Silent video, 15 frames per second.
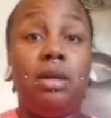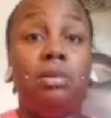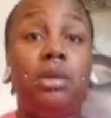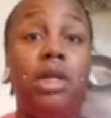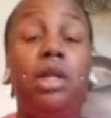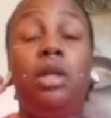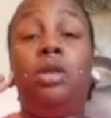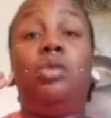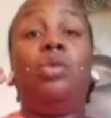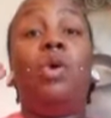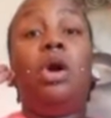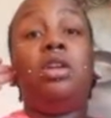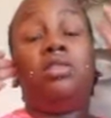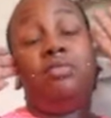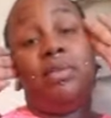I'm leaking through
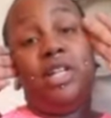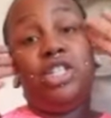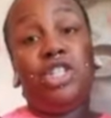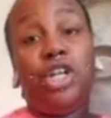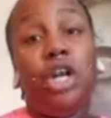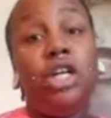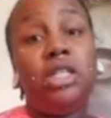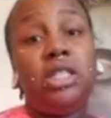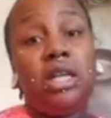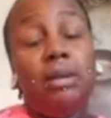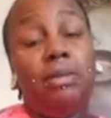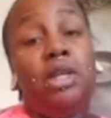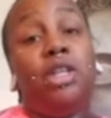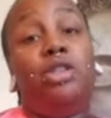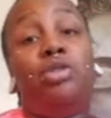all of my shirts. I'm
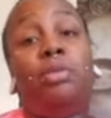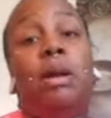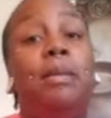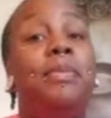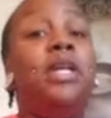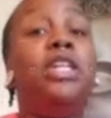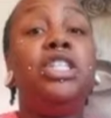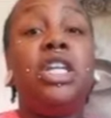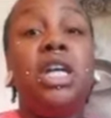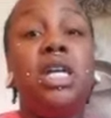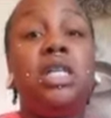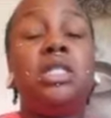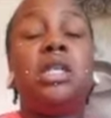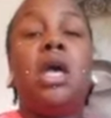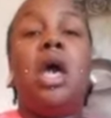leaking through my
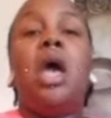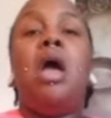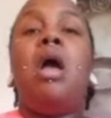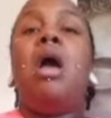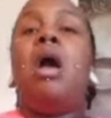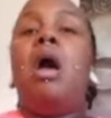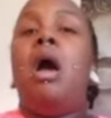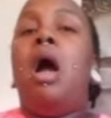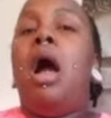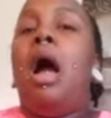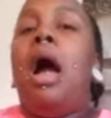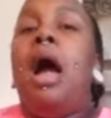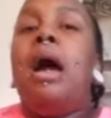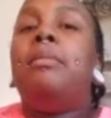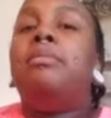PJs.
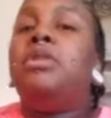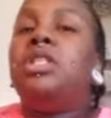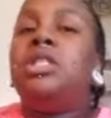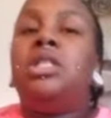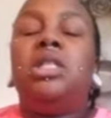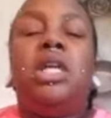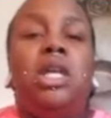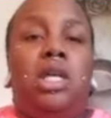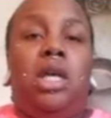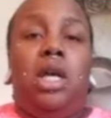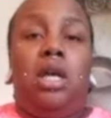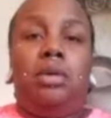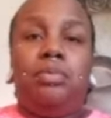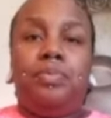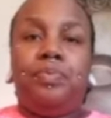I'm just
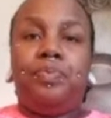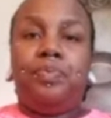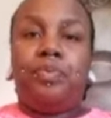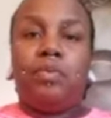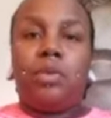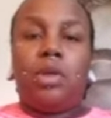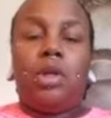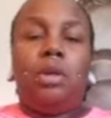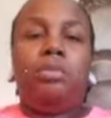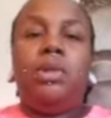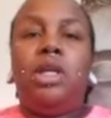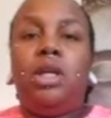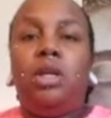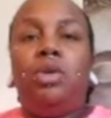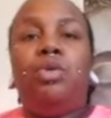leaking. I'm
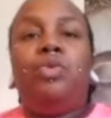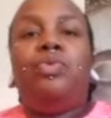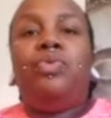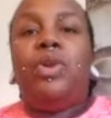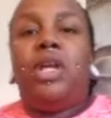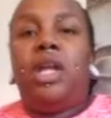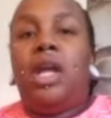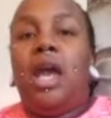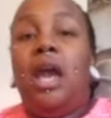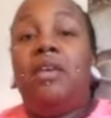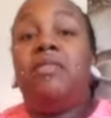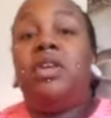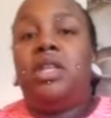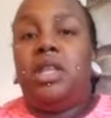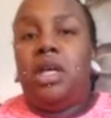leaking through freaking
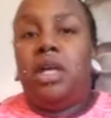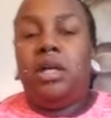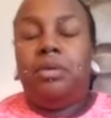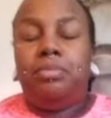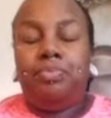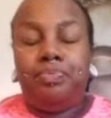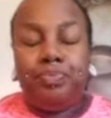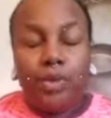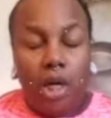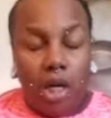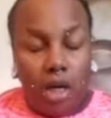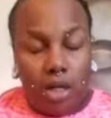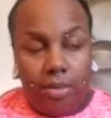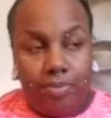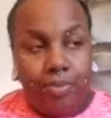everything.
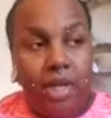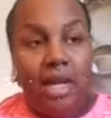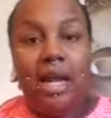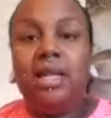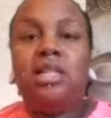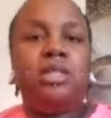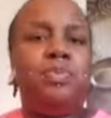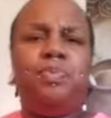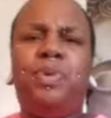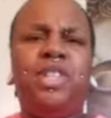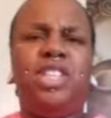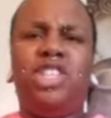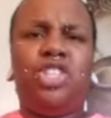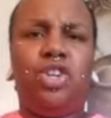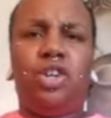And I just put
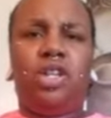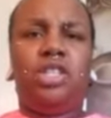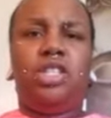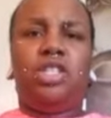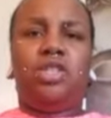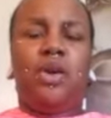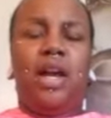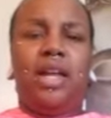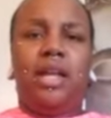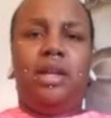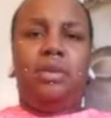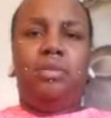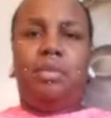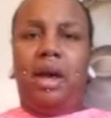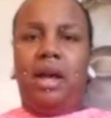this shirt on just so I
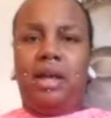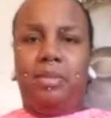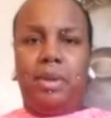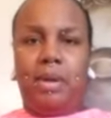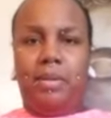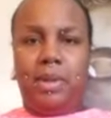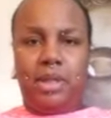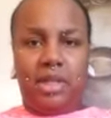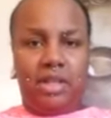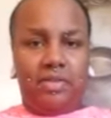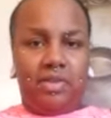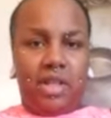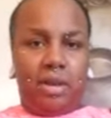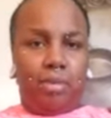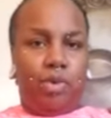can be able to
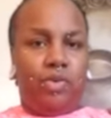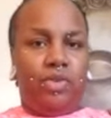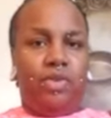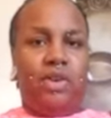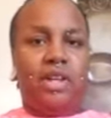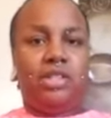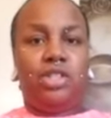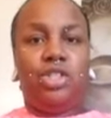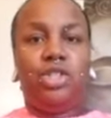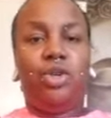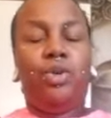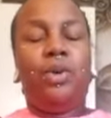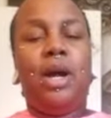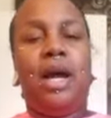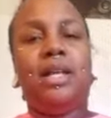lift and move it around to show
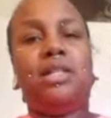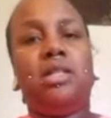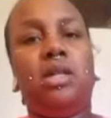you guys